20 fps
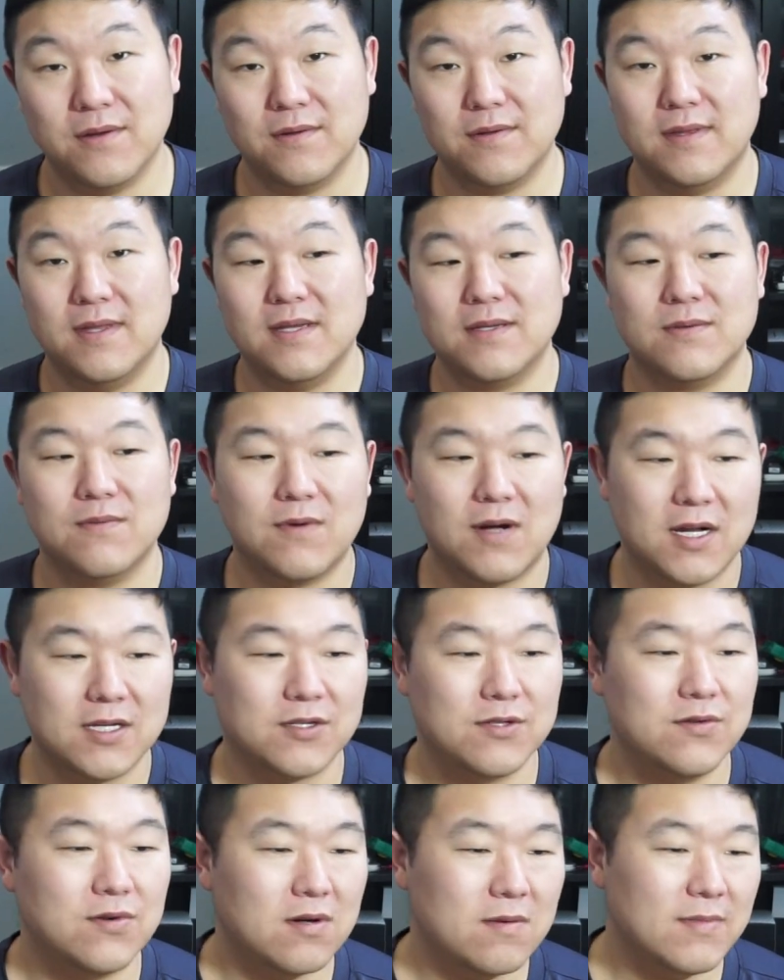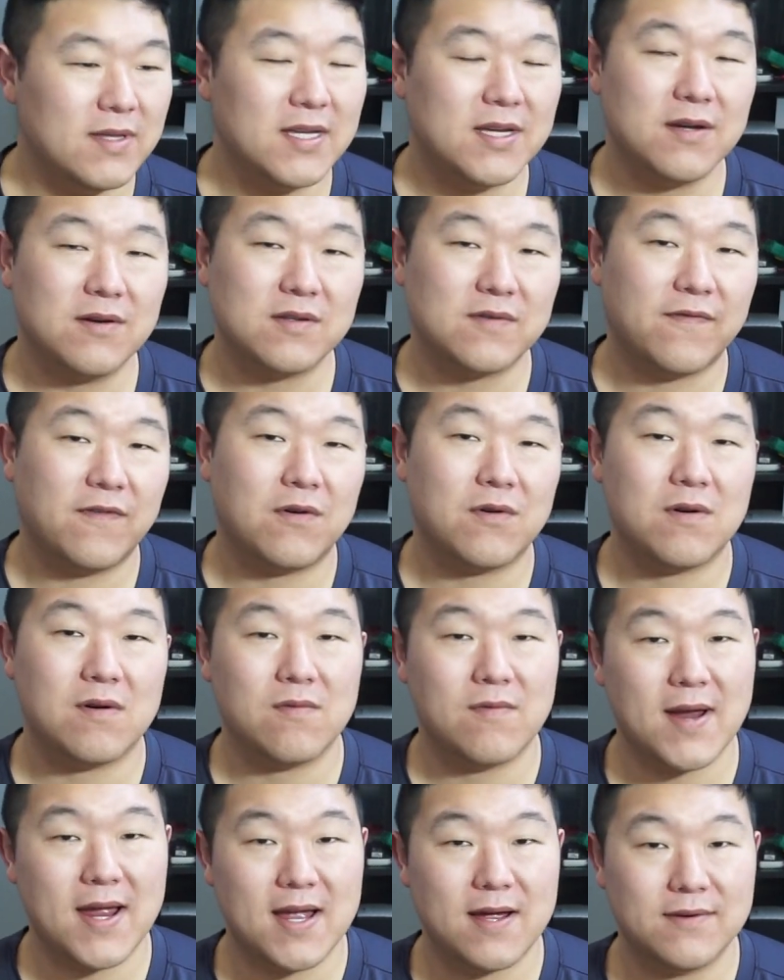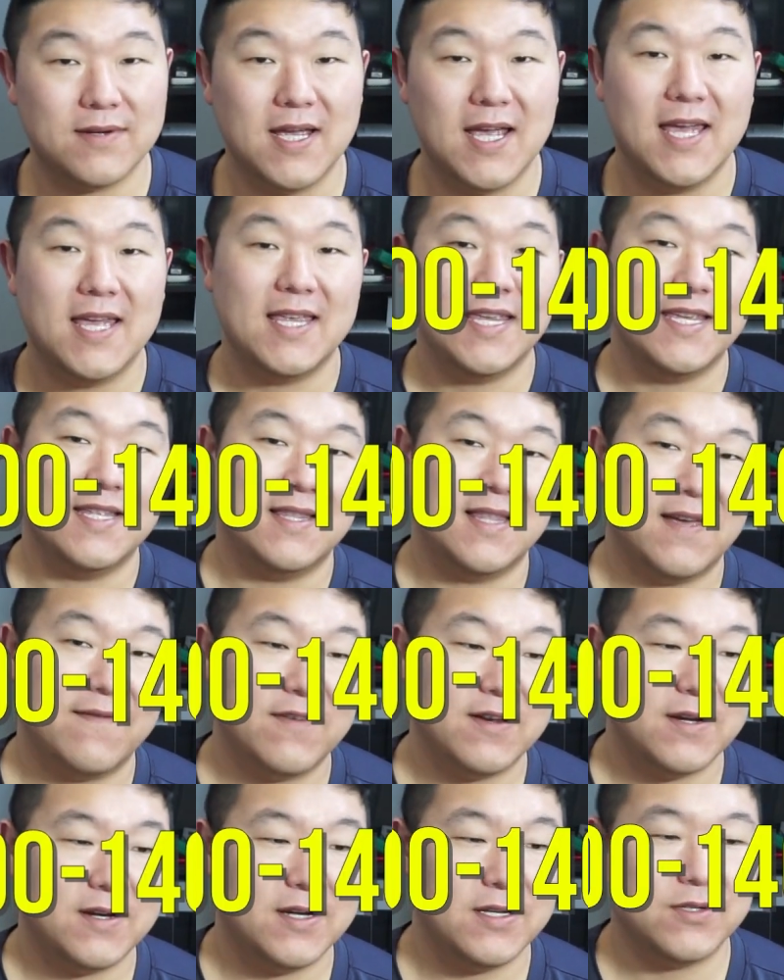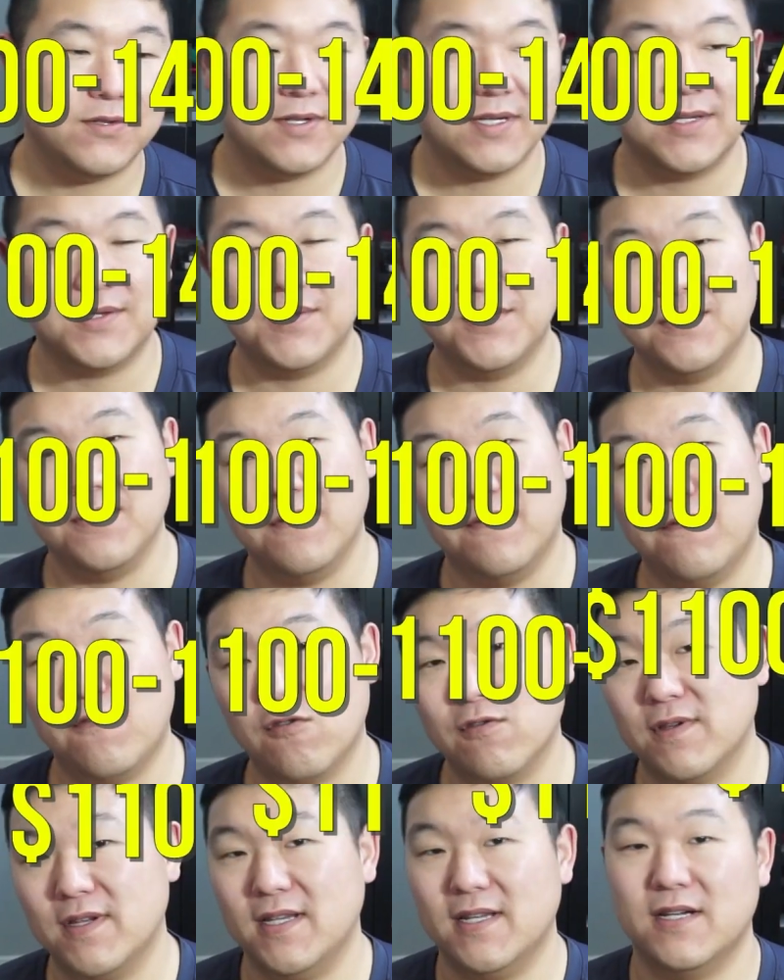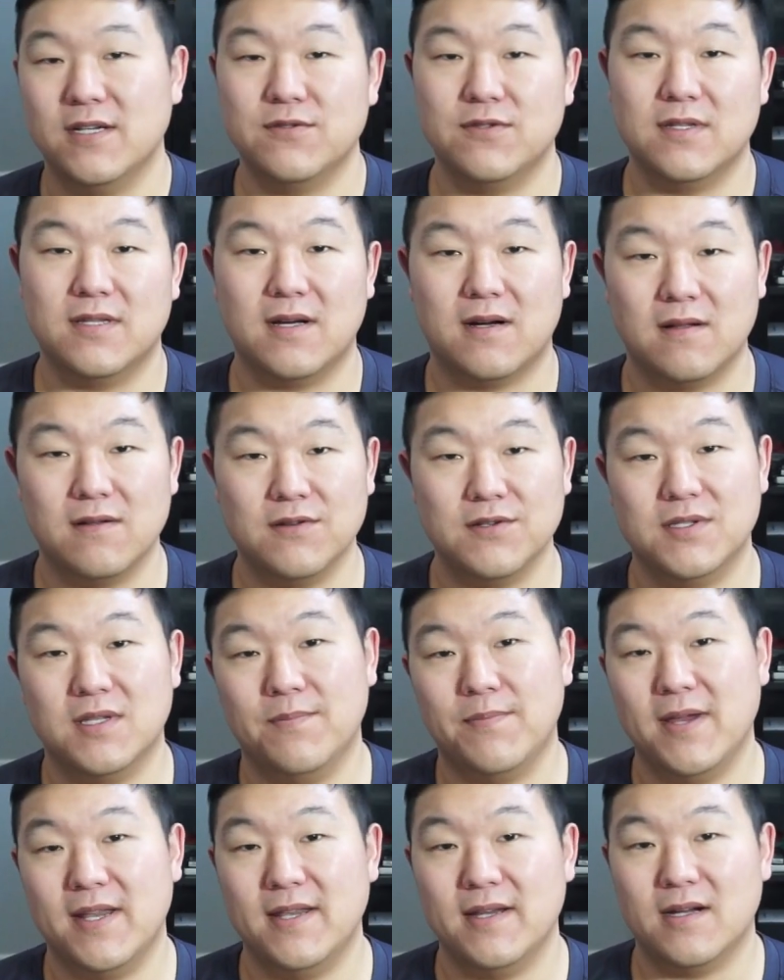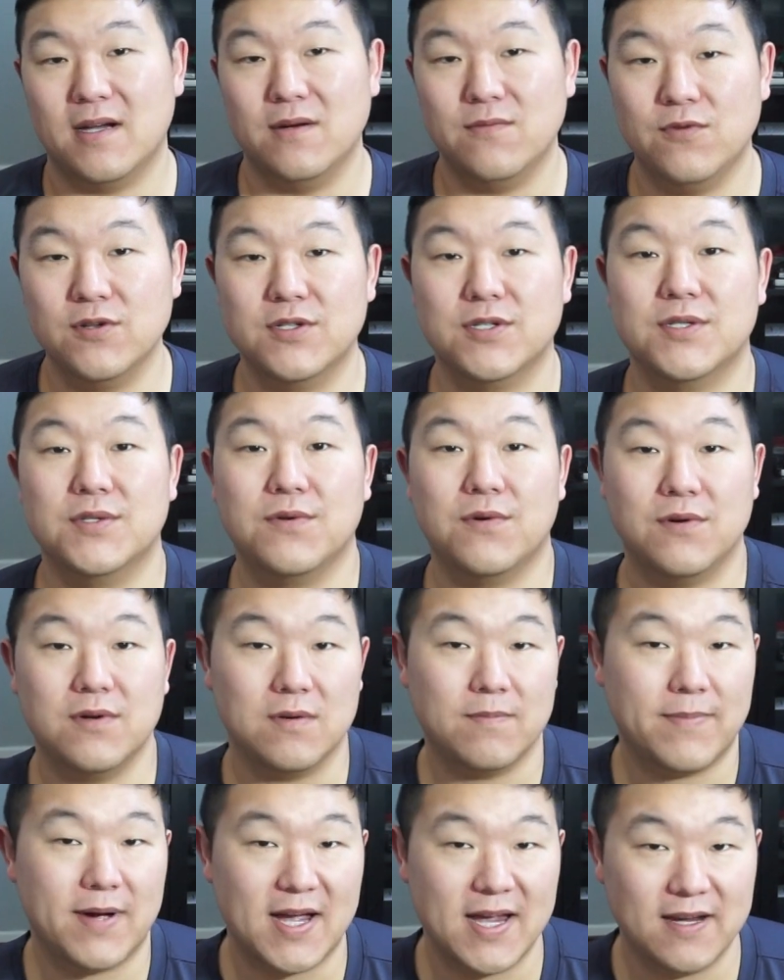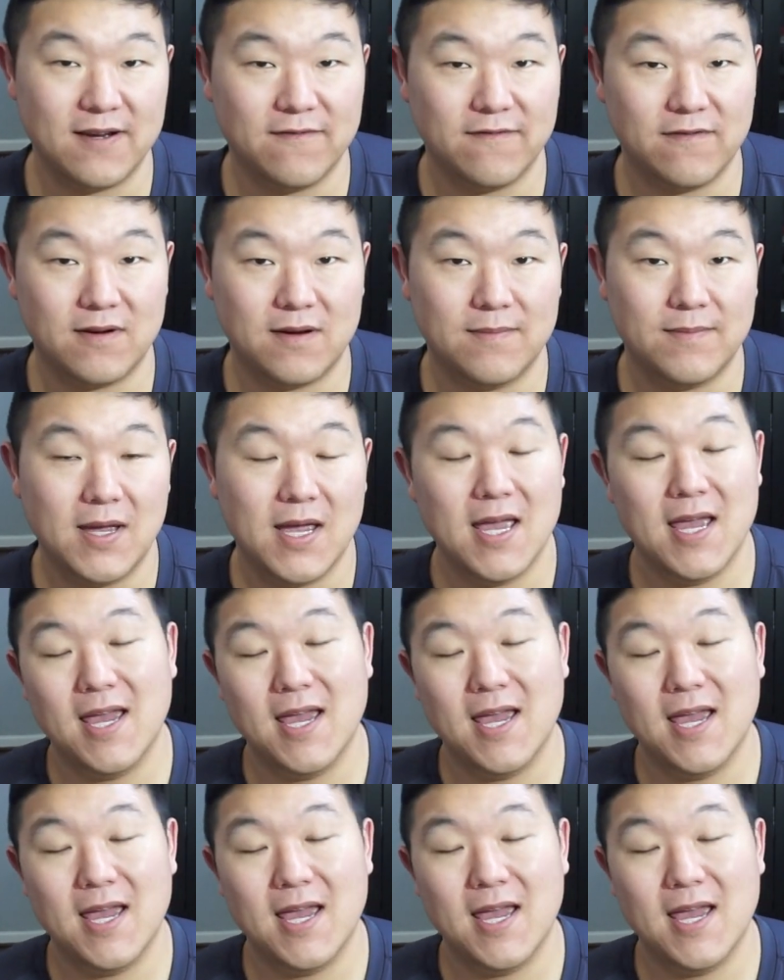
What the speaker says: this watch normally goes for around $1,100 to $1,400, depending on which store you're buying from.